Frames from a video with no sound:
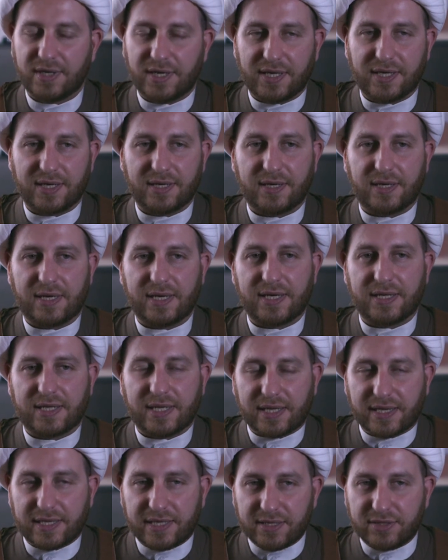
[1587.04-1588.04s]
and
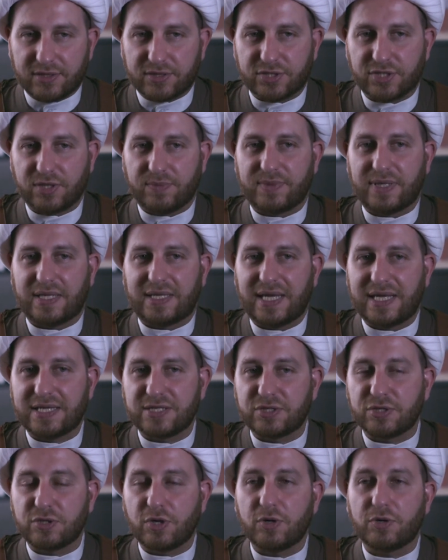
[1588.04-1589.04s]
a leadership that
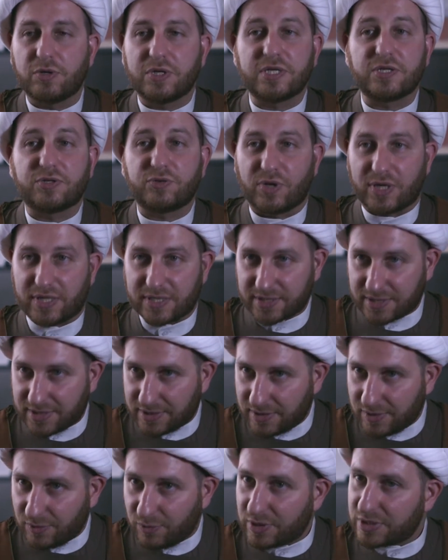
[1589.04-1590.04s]
has no
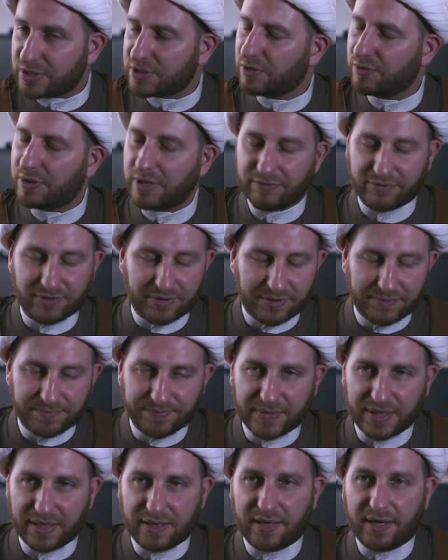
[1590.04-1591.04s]
interest whatsoever
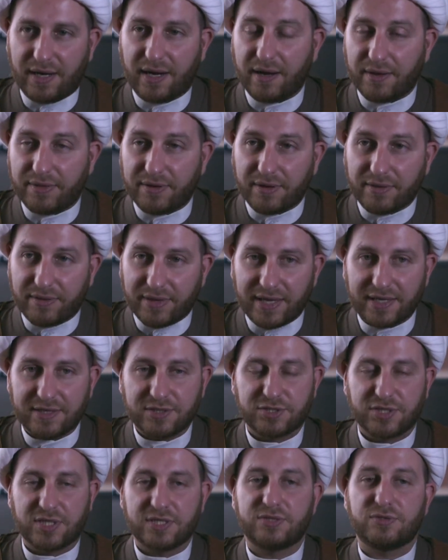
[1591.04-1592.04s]
other
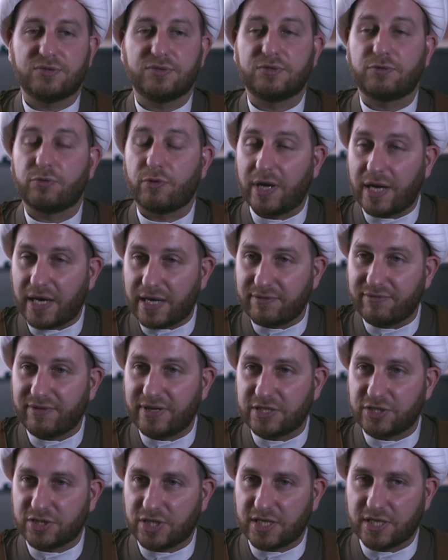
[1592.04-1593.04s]
than just to drive
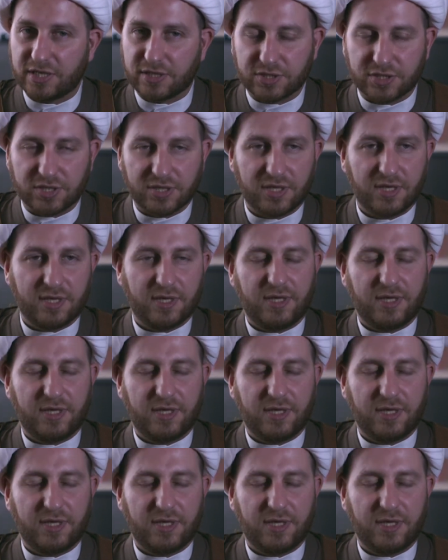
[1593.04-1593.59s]
a change.